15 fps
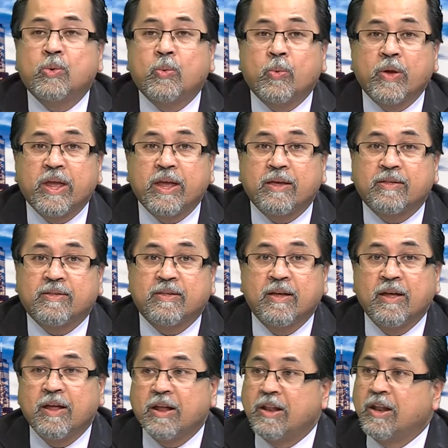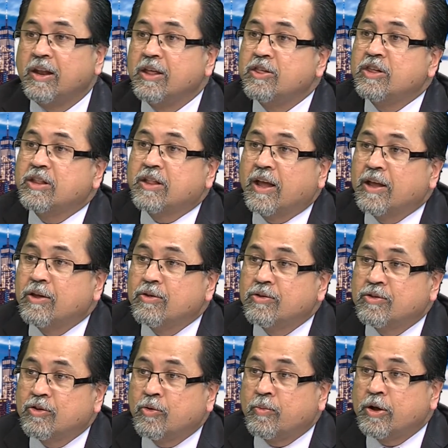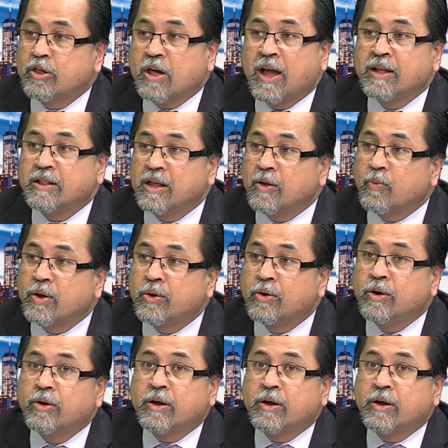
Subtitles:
weeks. Lalitji, thank you so much. I think we're going to